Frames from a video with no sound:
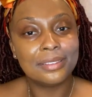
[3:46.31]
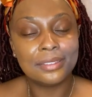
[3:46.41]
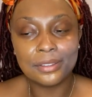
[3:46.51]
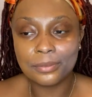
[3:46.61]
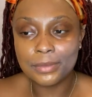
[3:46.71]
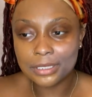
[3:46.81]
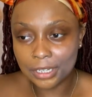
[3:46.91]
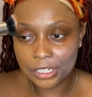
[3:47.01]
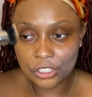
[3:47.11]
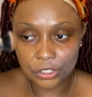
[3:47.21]
the
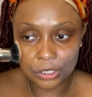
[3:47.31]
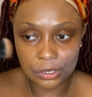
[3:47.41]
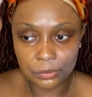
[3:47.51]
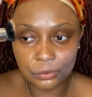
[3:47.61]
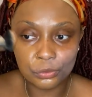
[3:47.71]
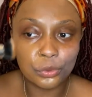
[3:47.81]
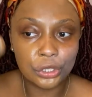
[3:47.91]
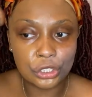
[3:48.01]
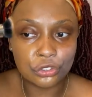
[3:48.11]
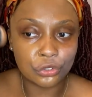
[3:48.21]
miscarriage
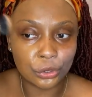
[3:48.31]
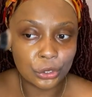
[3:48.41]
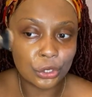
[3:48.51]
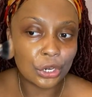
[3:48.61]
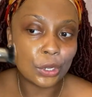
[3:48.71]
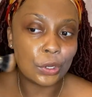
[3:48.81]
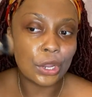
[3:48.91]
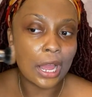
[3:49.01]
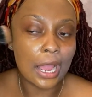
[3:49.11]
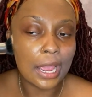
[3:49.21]
really triggered a
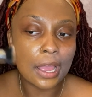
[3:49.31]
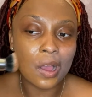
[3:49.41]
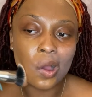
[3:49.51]
lot.